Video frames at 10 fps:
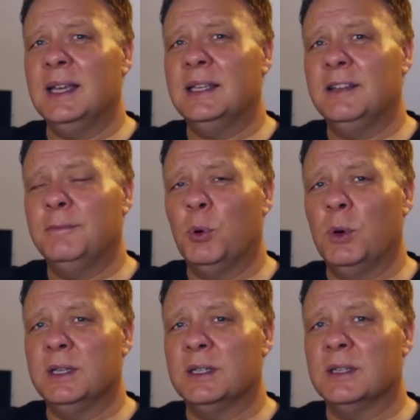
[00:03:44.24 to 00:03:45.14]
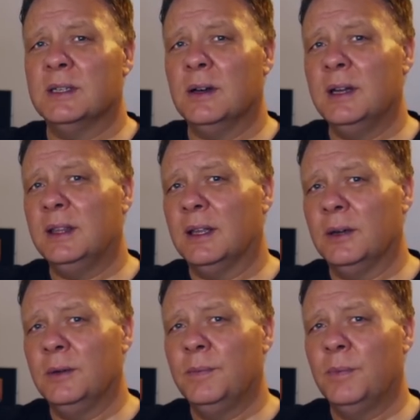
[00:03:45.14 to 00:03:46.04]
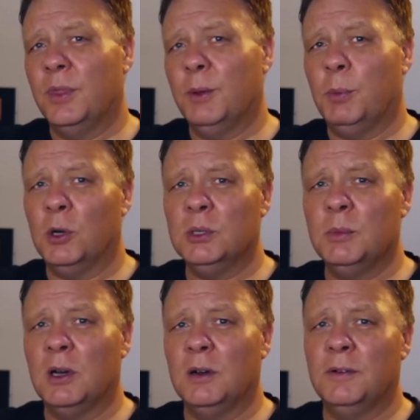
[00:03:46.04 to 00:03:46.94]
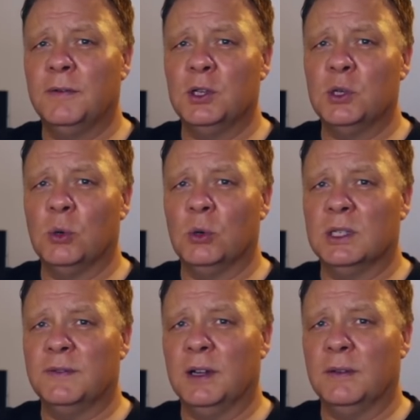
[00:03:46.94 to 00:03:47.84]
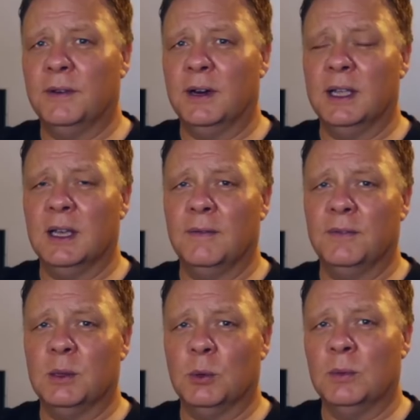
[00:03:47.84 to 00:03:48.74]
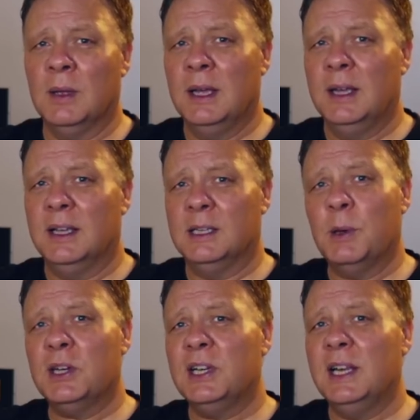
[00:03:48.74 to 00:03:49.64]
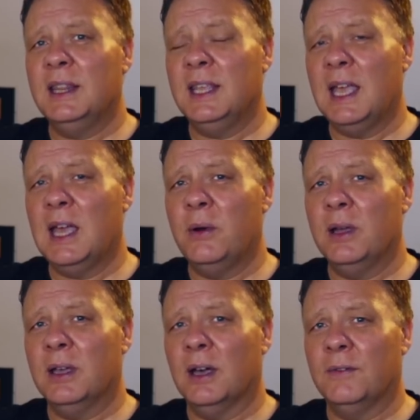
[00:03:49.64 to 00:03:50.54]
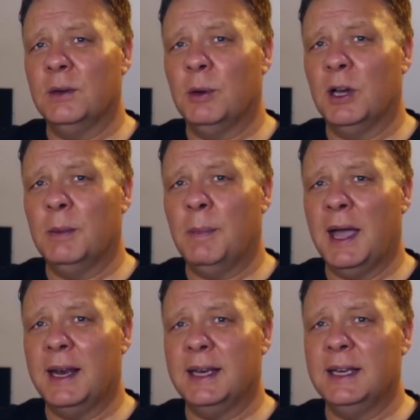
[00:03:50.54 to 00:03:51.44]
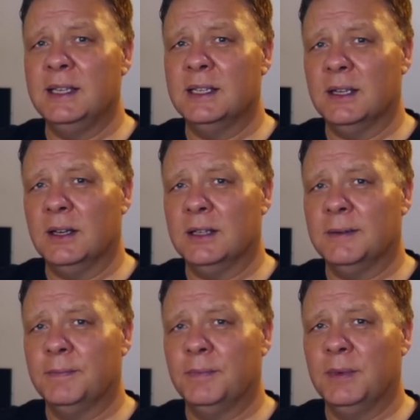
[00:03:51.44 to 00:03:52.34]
negative points aside though, the bottom half of the shorts felt very comfortable, especially in the area covered by the padded insert.